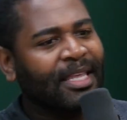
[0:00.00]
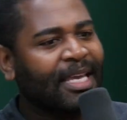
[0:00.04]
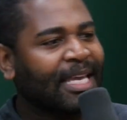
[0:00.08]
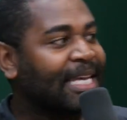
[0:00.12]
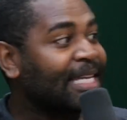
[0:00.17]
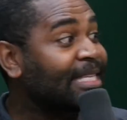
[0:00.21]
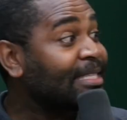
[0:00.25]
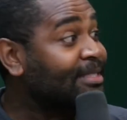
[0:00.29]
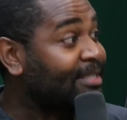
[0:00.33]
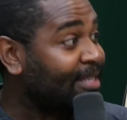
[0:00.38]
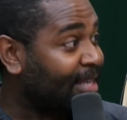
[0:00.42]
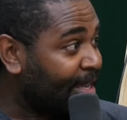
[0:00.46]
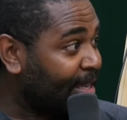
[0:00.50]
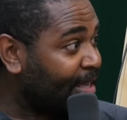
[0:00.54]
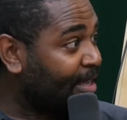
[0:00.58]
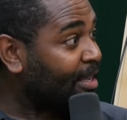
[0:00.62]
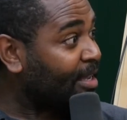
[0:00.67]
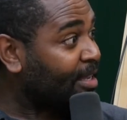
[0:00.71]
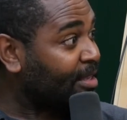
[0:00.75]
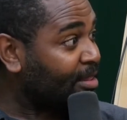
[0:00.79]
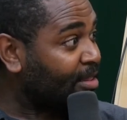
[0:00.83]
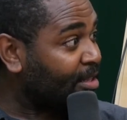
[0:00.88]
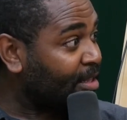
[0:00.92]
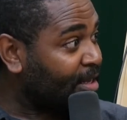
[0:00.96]
the
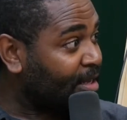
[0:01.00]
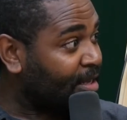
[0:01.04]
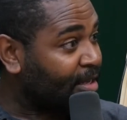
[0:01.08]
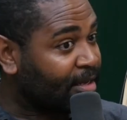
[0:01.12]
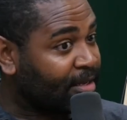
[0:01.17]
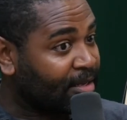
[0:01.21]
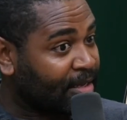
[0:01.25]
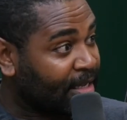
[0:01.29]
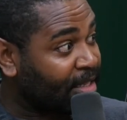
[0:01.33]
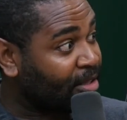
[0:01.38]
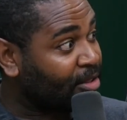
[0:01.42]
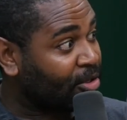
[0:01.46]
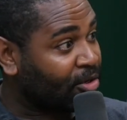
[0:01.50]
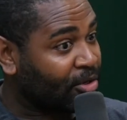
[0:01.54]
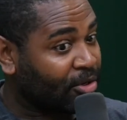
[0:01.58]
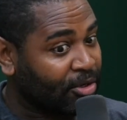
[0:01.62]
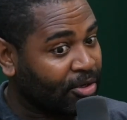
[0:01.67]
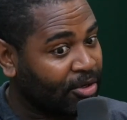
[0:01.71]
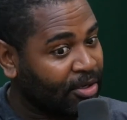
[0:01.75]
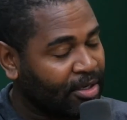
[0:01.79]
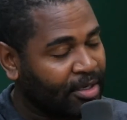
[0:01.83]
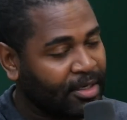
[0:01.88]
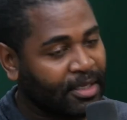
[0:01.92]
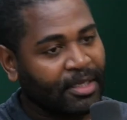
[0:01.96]
intake in
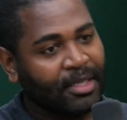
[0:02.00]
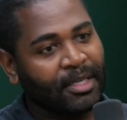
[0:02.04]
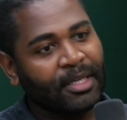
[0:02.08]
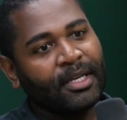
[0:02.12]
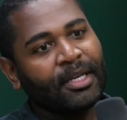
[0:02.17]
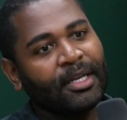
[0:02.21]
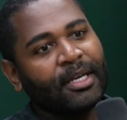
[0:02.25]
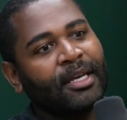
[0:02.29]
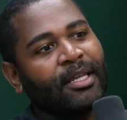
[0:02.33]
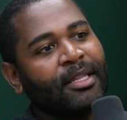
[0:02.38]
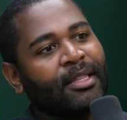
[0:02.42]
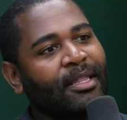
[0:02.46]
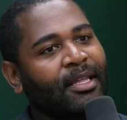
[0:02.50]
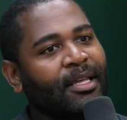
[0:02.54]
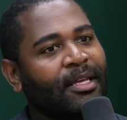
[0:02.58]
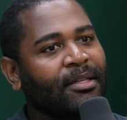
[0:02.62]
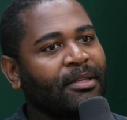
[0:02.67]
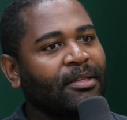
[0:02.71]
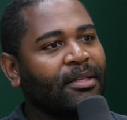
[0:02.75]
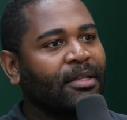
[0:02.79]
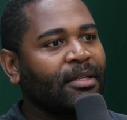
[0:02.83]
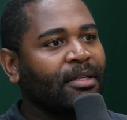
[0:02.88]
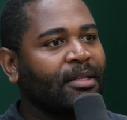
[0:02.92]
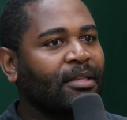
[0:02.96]
the hood,
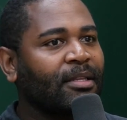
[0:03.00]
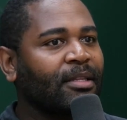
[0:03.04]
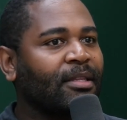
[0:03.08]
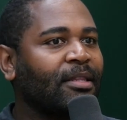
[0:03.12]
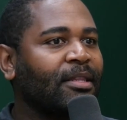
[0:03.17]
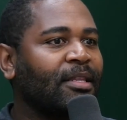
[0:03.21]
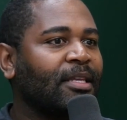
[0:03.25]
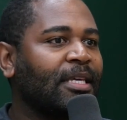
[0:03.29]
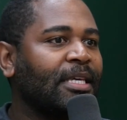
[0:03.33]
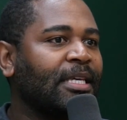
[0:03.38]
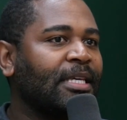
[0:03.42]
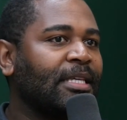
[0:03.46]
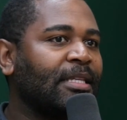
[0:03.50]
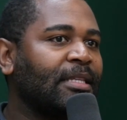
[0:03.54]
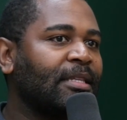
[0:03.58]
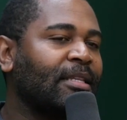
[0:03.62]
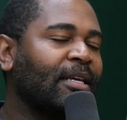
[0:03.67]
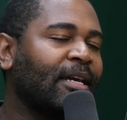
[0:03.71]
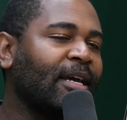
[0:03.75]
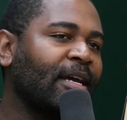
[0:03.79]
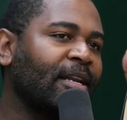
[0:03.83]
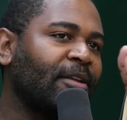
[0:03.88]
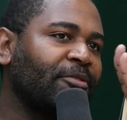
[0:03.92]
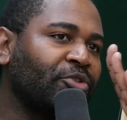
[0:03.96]

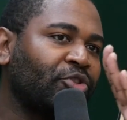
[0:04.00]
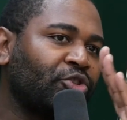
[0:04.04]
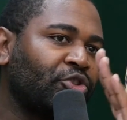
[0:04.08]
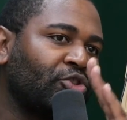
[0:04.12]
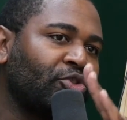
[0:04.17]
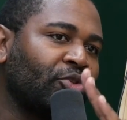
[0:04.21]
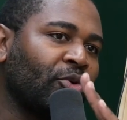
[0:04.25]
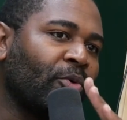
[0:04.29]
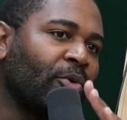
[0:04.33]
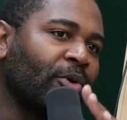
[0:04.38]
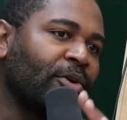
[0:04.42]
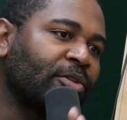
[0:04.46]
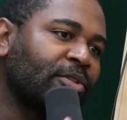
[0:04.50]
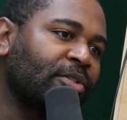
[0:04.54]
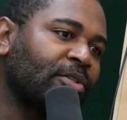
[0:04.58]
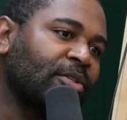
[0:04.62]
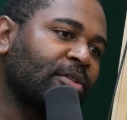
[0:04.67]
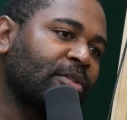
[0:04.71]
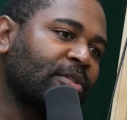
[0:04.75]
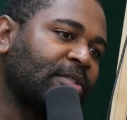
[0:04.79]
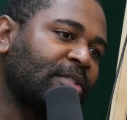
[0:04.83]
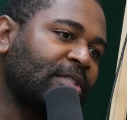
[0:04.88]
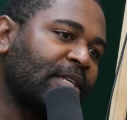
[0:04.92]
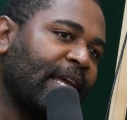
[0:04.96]
the kind of
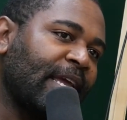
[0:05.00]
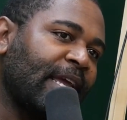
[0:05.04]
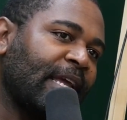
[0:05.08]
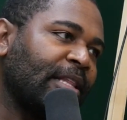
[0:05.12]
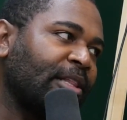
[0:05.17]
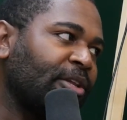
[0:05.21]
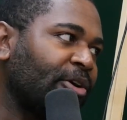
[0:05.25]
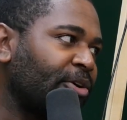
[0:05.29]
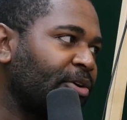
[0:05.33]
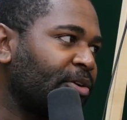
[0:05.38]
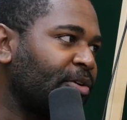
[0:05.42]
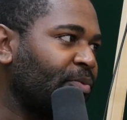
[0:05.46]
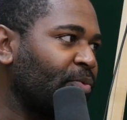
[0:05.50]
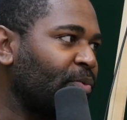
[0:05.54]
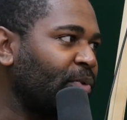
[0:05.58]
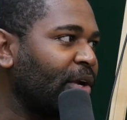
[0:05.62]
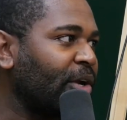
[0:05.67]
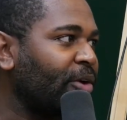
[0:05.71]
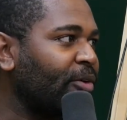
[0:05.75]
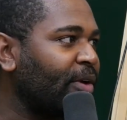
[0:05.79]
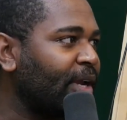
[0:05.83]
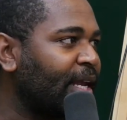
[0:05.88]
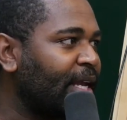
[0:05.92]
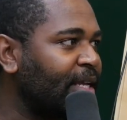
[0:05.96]
short tailored
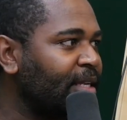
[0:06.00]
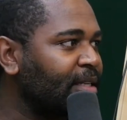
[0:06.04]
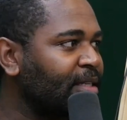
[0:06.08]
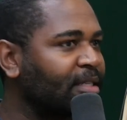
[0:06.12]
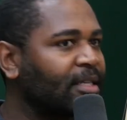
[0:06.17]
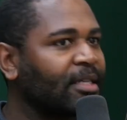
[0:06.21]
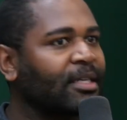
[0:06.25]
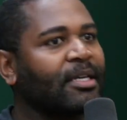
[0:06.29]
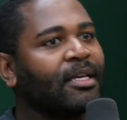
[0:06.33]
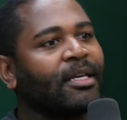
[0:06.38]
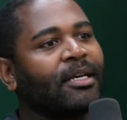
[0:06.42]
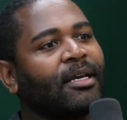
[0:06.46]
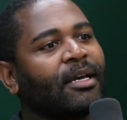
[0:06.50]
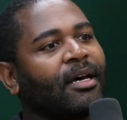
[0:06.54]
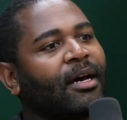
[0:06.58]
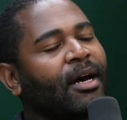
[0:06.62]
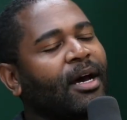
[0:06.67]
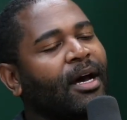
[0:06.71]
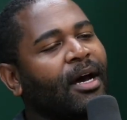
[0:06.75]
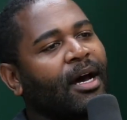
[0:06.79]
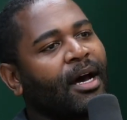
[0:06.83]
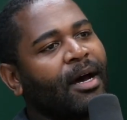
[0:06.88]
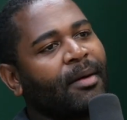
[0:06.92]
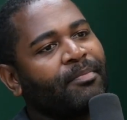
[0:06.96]
rear end,
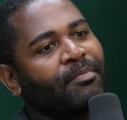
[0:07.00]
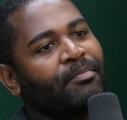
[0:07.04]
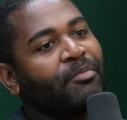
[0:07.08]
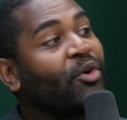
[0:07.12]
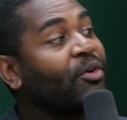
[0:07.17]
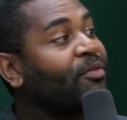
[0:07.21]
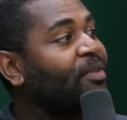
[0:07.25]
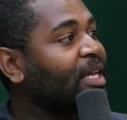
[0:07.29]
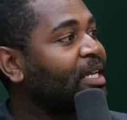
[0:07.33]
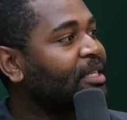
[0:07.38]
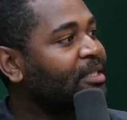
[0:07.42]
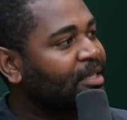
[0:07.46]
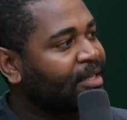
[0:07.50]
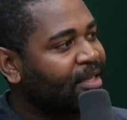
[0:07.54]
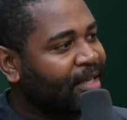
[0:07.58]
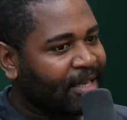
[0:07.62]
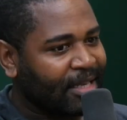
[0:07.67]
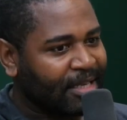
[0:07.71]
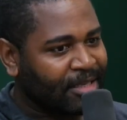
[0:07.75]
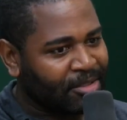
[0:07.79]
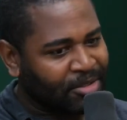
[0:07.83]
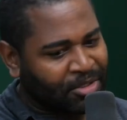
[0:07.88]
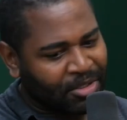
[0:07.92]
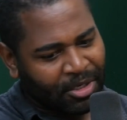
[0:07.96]
moving into
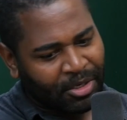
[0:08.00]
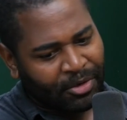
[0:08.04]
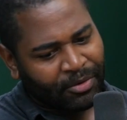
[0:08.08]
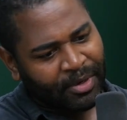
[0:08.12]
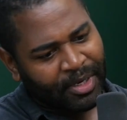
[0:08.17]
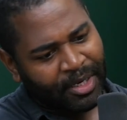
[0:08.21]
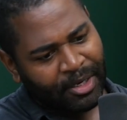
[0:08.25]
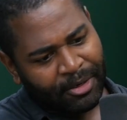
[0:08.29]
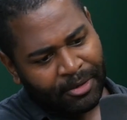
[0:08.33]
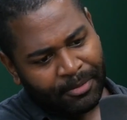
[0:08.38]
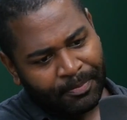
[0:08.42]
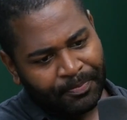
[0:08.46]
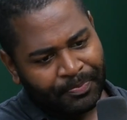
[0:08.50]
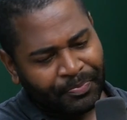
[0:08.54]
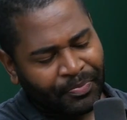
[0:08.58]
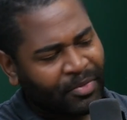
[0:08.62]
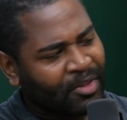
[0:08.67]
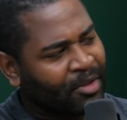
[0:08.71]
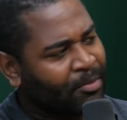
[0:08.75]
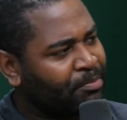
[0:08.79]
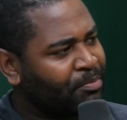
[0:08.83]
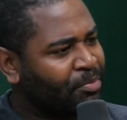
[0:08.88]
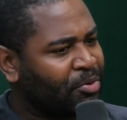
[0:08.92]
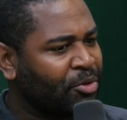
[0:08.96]
the interior.
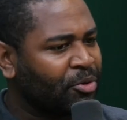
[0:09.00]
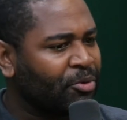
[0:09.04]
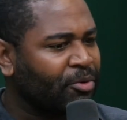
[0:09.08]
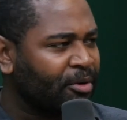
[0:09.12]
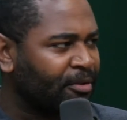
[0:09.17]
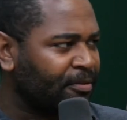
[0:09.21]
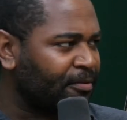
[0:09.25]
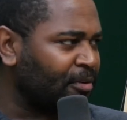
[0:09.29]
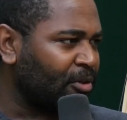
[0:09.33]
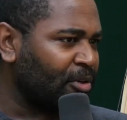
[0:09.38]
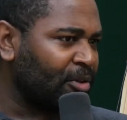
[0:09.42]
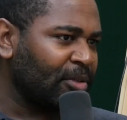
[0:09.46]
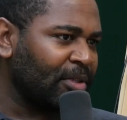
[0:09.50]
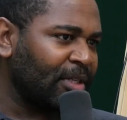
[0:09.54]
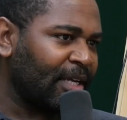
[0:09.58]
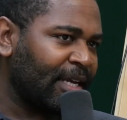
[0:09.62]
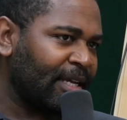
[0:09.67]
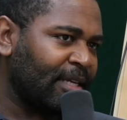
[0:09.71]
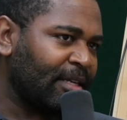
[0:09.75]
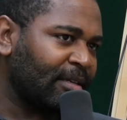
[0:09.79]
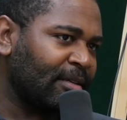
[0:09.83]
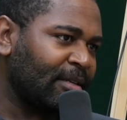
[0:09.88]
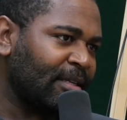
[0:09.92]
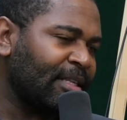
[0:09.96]
The beautiful,
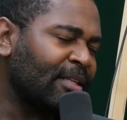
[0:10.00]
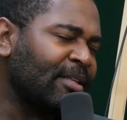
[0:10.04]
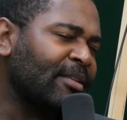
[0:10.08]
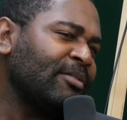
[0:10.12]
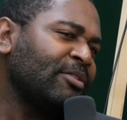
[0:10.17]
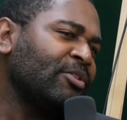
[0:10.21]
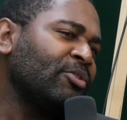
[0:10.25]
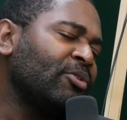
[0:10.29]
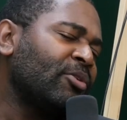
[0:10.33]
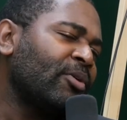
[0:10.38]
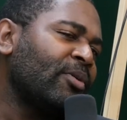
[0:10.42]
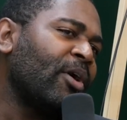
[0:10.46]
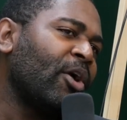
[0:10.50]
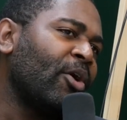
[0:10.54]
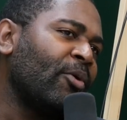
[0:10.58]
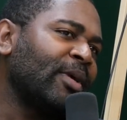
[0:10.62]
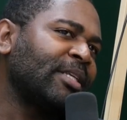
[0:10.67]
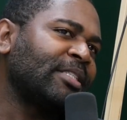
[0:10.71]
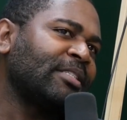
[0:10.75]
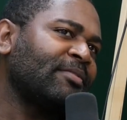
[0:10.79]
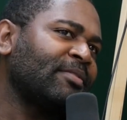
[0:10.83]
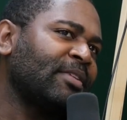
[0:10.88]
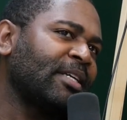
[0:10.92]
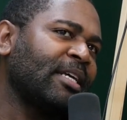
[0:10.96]
you don't
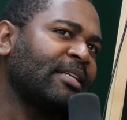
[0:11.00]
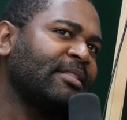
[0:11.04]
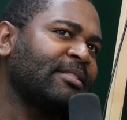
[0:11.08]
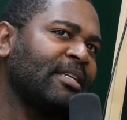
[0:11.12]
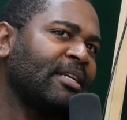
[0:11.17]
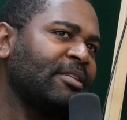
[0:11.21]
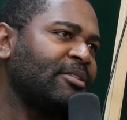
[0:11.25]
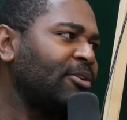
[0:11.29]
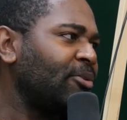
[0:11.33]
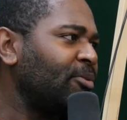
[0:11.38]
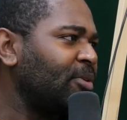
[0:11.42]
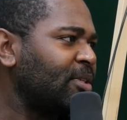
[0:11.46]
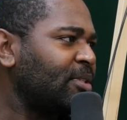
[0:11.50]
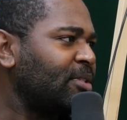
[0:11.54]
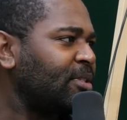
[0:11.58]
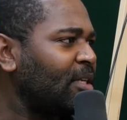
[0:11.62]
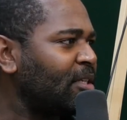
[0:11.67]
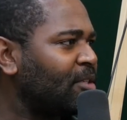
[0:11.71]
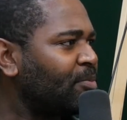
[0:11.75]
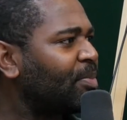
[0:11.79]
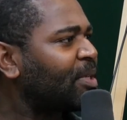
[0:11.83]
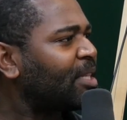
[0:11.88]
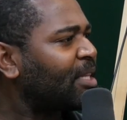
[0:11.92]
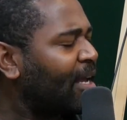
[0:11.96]
always have to get Daytona
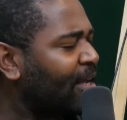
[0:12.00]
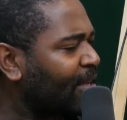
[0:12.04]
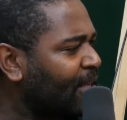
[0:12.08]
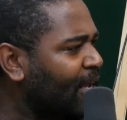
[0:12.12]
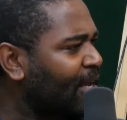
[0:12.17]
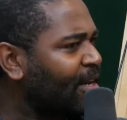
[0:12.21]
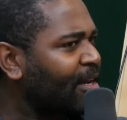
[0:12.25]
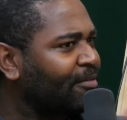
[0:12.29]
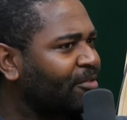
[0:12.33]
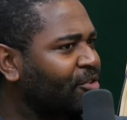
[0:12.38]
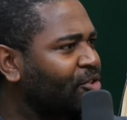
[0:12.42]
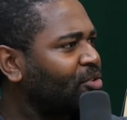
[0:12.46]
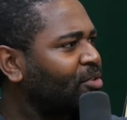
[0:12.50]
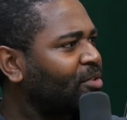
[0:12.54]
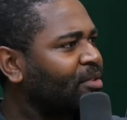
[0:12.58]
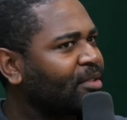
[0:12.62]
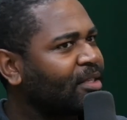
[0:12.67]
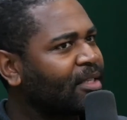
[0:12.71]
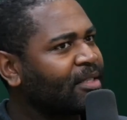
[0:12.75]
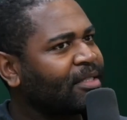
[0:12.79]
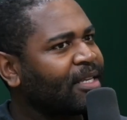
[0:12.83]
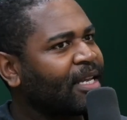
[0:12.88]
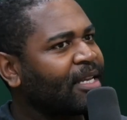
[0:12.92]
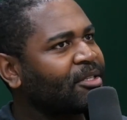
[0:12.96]
seats, but that kind of
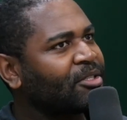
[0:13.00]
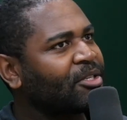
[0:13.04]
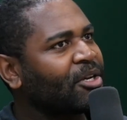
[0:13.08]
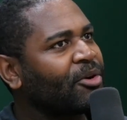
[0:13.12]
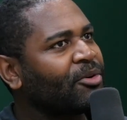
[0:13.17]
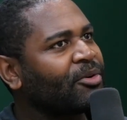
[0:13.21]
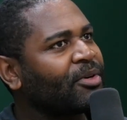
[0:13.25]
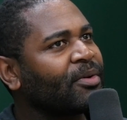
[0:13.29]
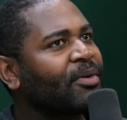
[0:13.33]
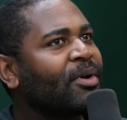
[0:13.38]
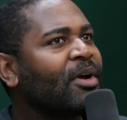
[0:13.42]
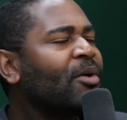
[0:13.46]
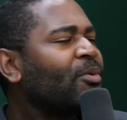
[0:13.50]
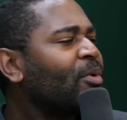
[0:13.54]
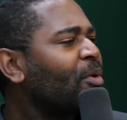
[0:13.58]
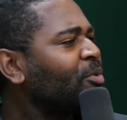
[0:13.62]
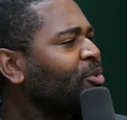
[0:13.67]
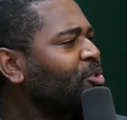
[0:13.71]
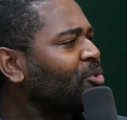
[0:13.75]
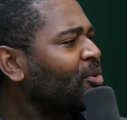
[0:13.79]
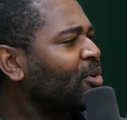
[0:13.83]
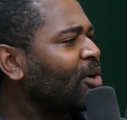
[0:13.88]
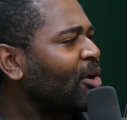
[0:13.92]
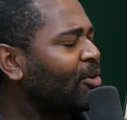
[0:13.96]
the Daytona,
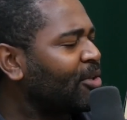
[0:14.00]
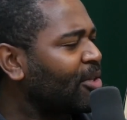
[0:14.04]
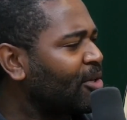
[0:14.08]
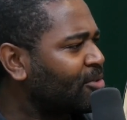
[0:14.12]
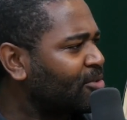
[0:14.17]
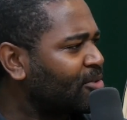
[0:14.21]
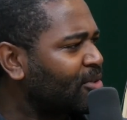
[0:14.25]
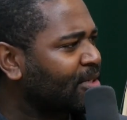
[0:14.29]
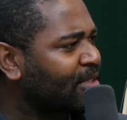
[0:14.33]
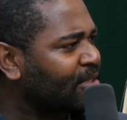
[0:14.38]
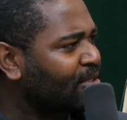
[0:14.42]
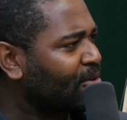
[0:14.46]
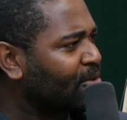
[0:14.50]
what would you call those?